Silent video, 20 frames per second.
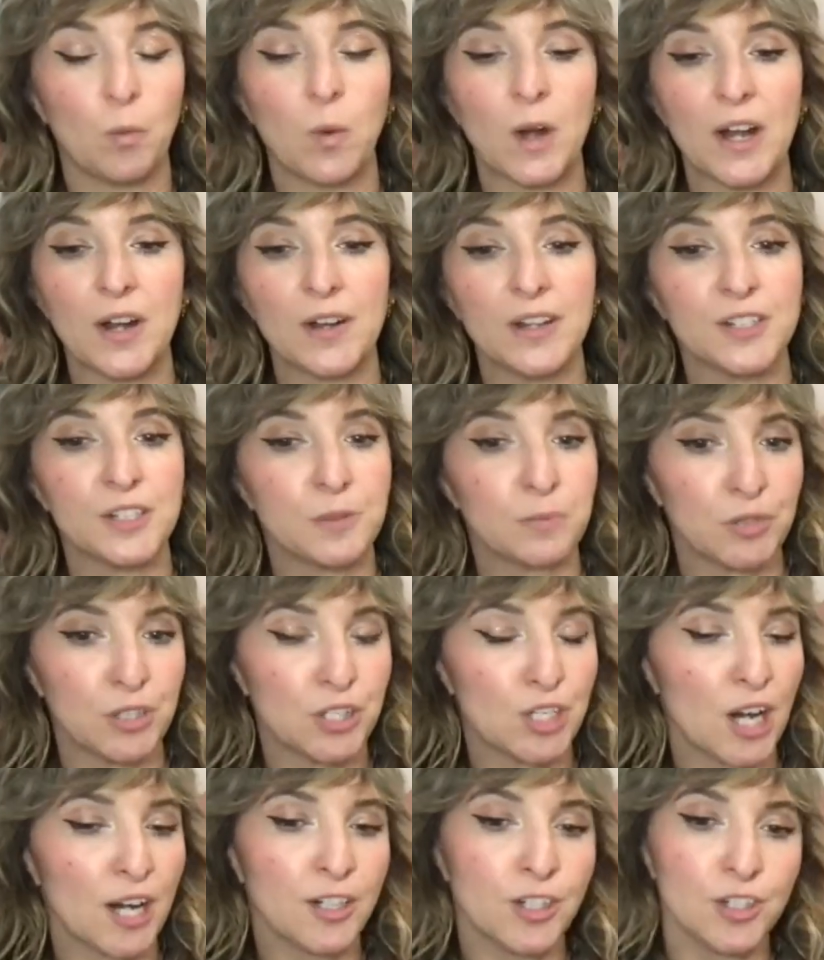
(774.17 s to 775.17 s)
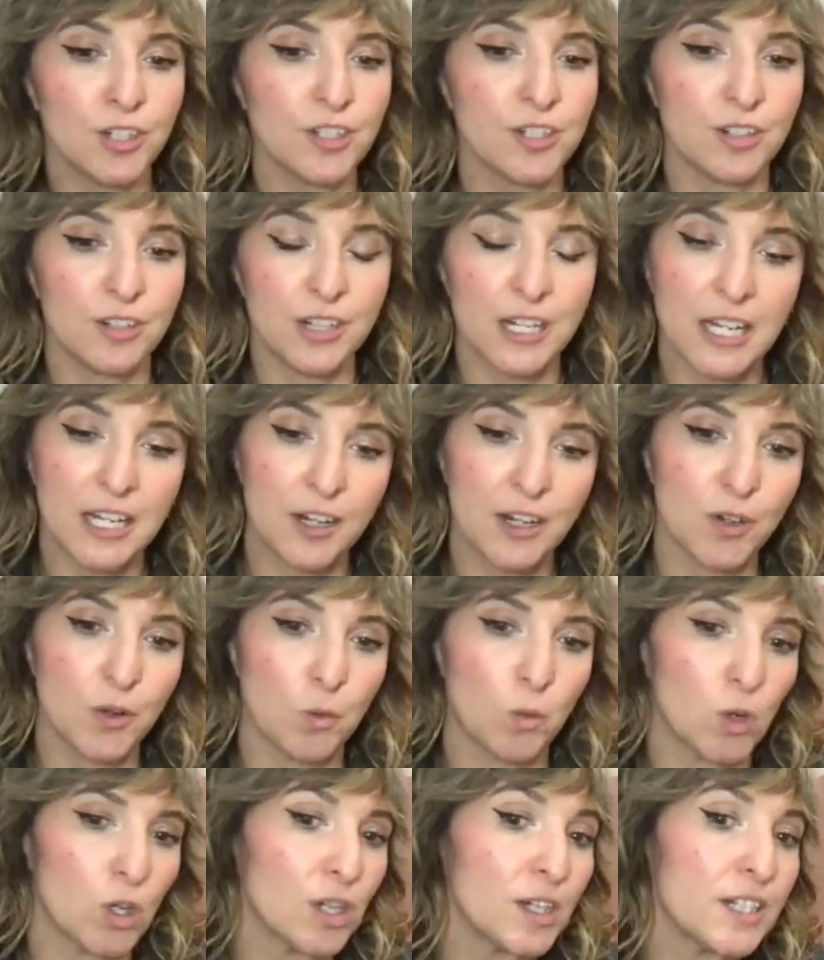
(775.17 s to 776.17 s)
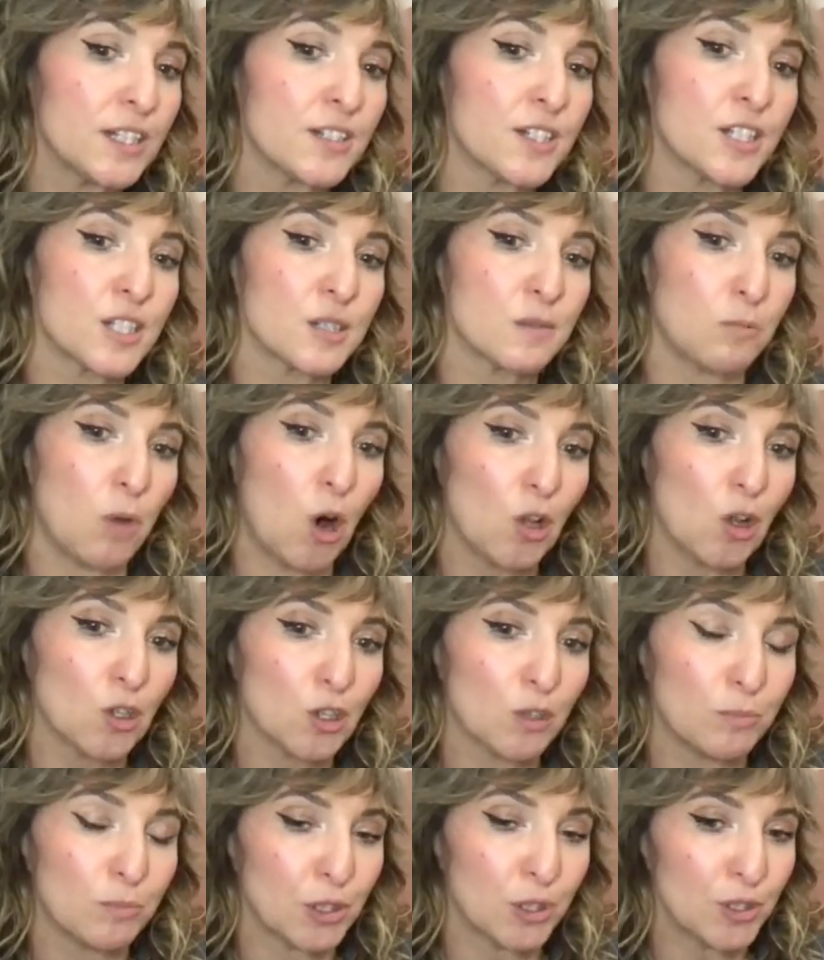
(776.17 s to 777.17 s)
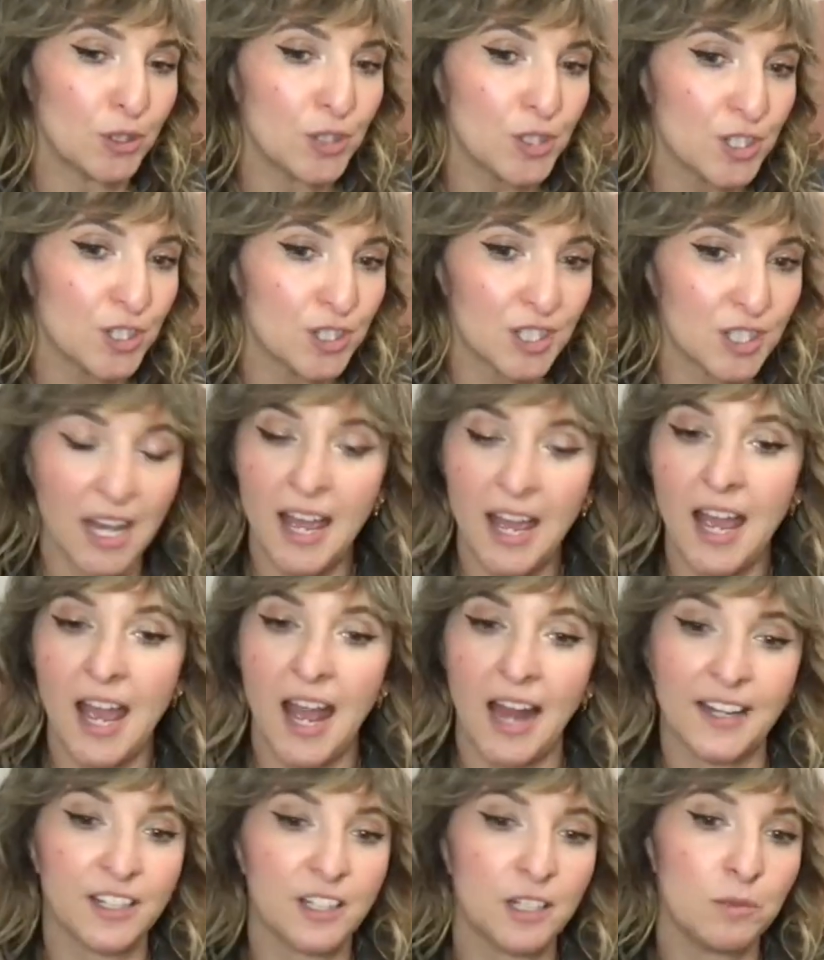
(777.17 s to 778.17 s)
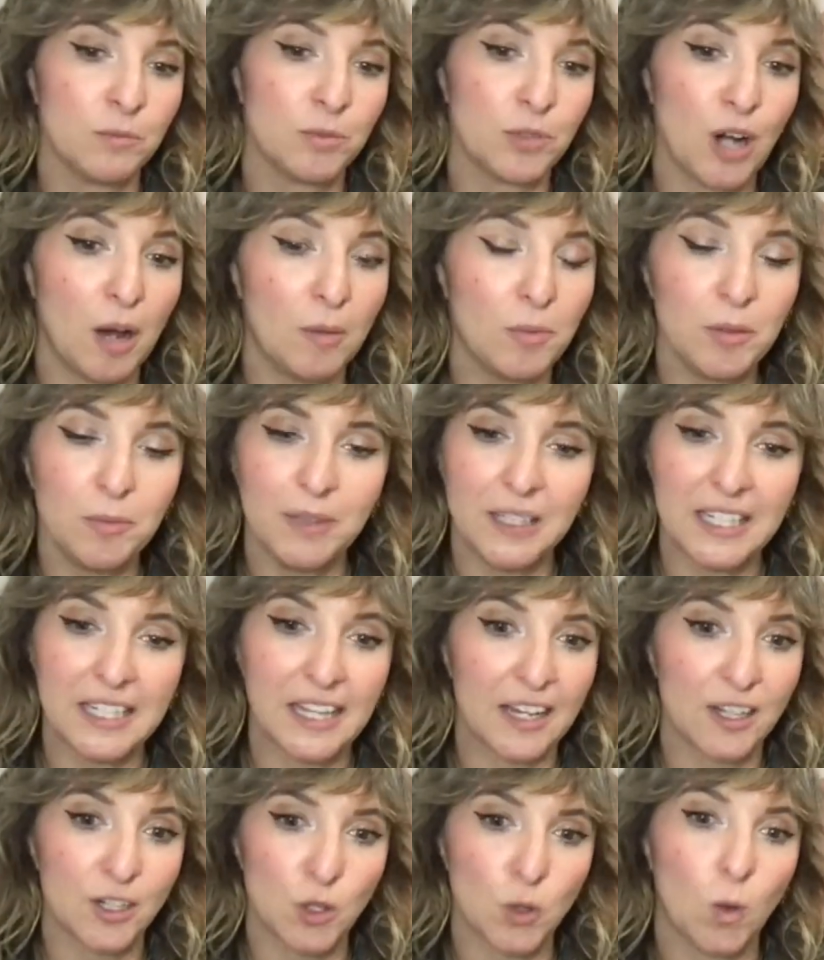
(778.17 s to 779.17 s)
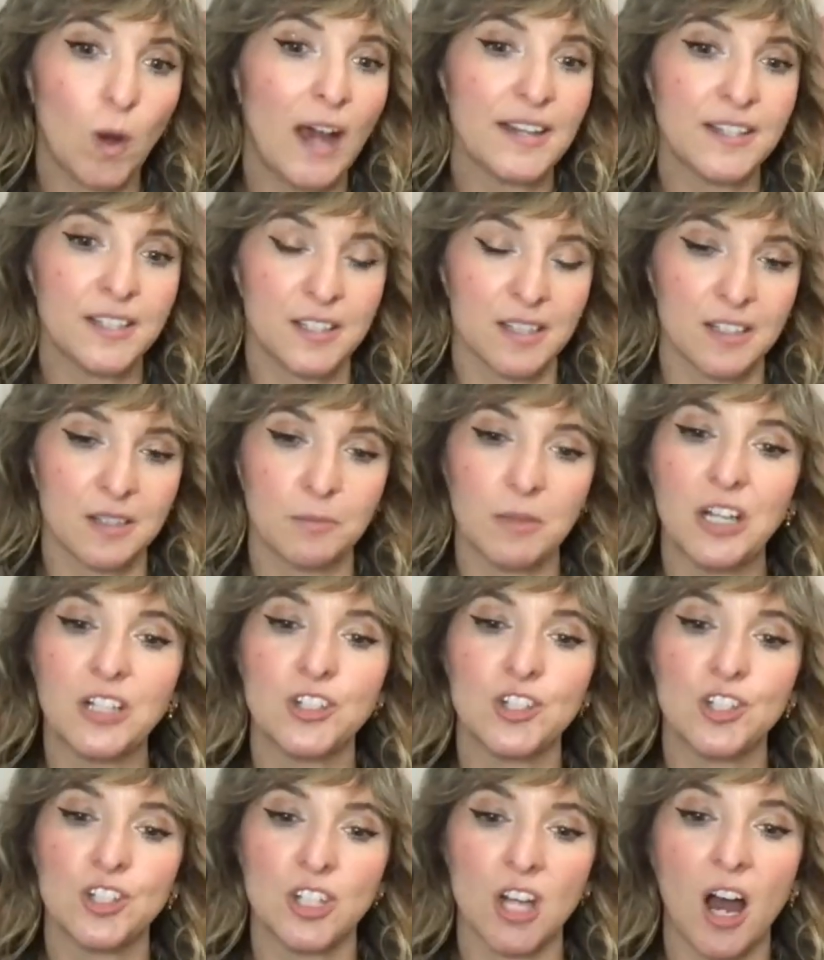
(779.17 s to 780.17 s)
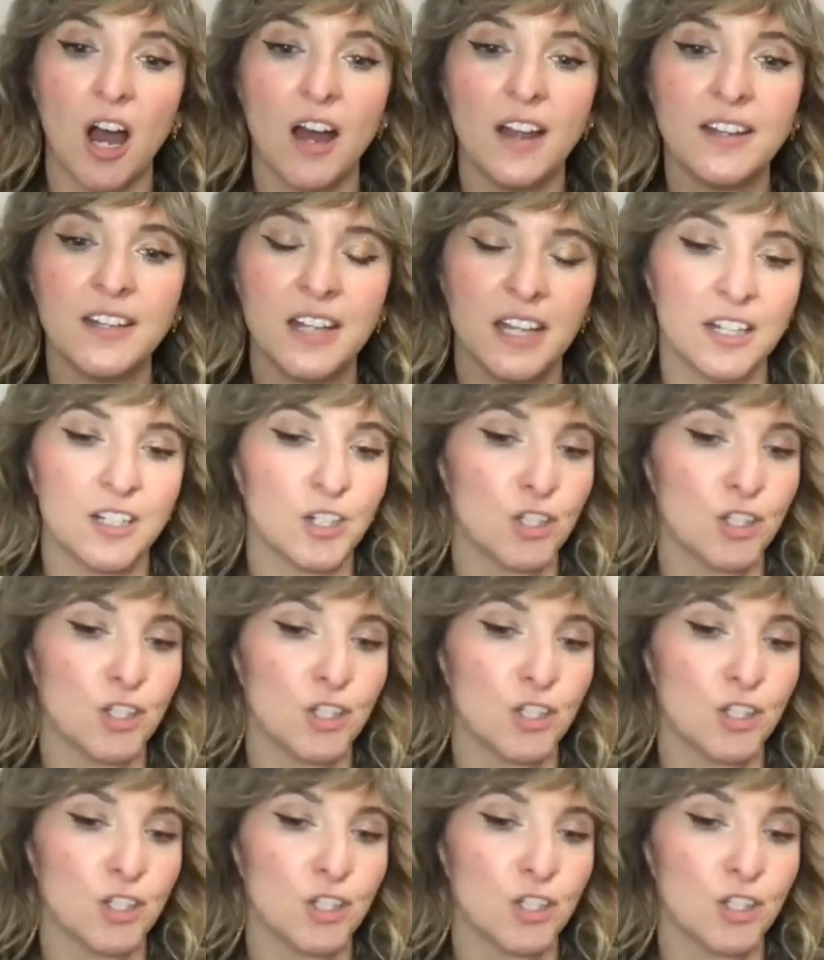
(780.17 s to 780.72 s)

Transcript: whereas projectors are here to work in smaller bursts and can probably get twice as much done